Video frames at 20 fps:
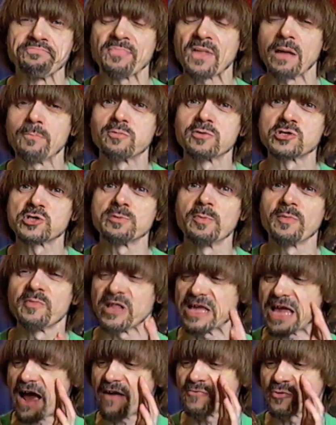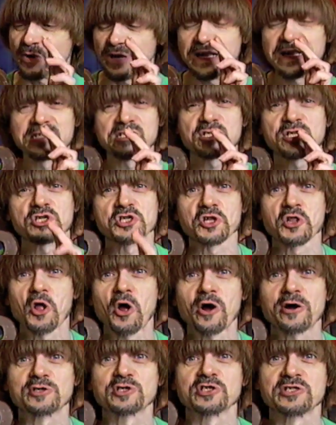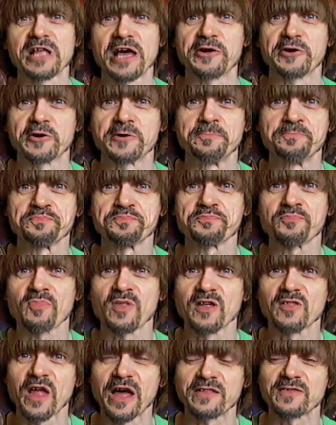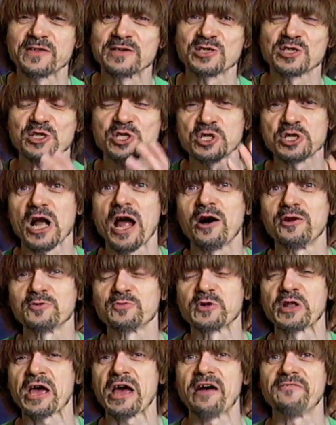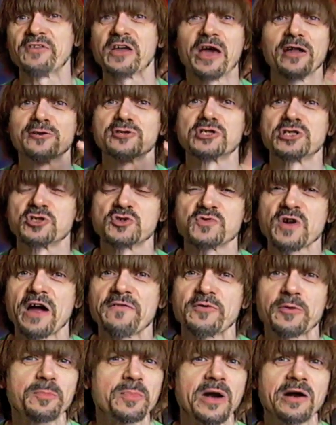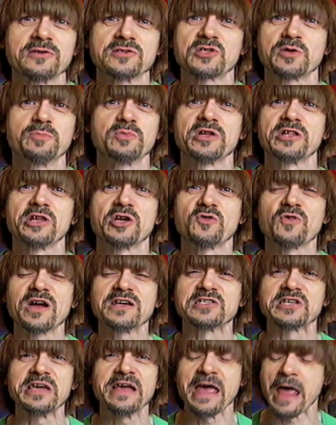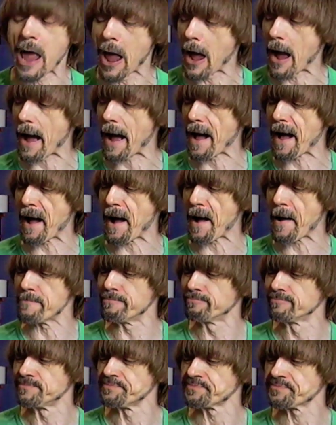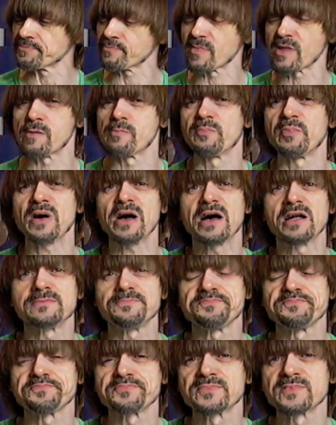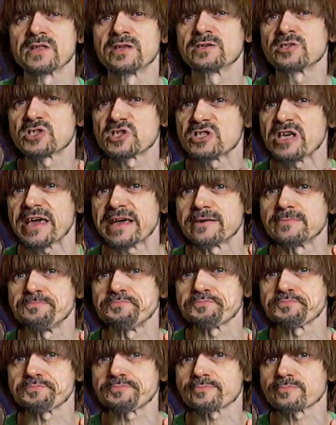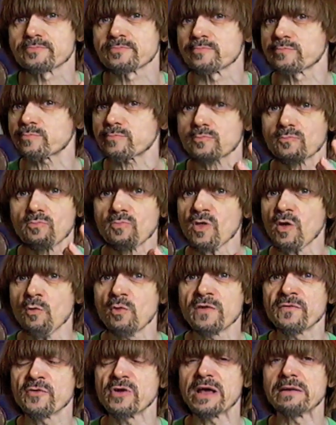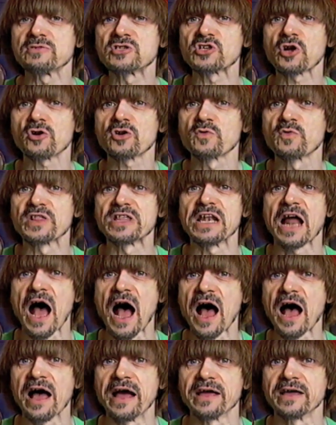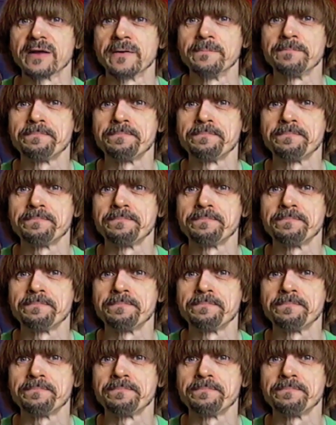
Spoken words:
And presumably after eating such a large letter like this, a child would have the energy to drive their parents completely crazy. But just think, what if your name started with an I?